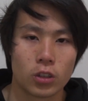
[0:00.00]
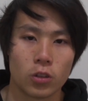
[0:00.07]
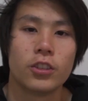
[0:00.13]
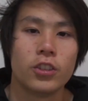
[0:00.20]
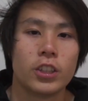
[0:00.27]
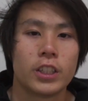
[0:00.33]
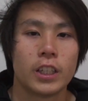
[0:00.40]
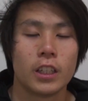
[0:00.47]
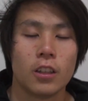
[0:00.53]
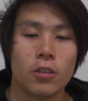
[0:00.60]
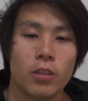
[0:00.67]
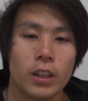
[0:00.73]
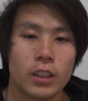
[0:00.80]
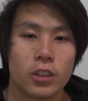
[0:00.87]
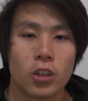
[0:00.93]
And to do
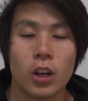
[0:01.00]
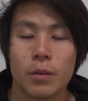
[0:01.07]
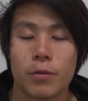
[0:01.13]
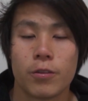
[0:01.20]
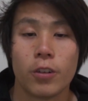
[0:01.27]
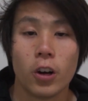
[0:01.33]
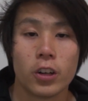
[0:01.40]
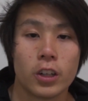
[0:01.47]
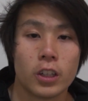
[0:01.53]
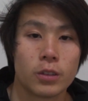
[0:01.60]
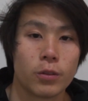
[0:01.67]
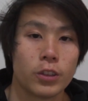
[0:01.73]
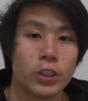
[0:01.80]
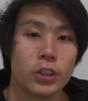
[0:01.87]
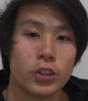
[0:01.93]
silhouette type photos,
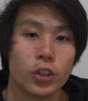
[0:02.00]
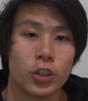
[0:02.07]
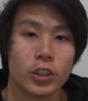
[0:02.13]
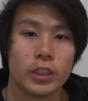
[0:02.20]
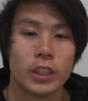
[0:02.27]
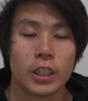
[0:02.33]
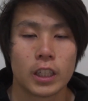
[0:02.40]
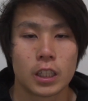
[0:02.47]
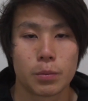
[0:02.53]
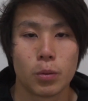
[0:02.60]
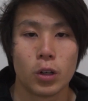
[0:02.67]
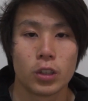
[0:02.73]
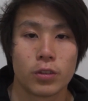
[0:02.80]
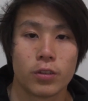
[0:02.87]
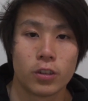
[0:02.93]
what you do is you
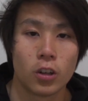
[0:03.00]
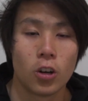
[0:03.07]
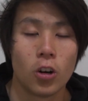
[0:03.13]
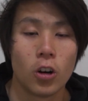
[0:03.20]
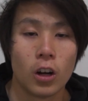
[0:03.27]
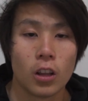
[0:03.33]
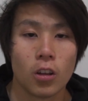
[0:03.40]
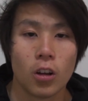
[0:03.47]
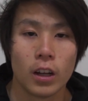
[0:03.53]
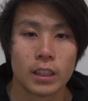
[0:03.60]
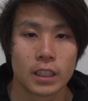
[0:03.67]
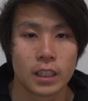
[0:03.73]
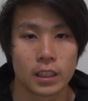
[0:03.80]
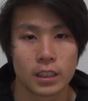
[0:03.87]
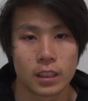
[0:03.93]
expose for the
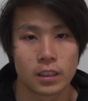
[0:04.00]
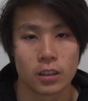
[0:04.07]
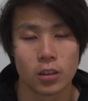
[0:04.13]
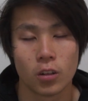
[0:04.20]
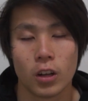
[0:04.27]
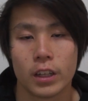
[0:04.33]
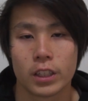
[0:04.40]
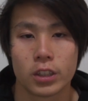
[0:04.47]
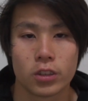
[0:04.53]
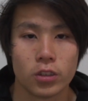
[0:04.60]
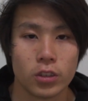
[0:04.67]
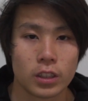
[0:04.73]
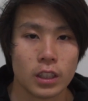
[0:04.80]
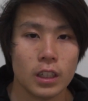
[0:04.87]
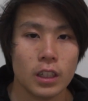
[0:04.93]
highlights such as the light source,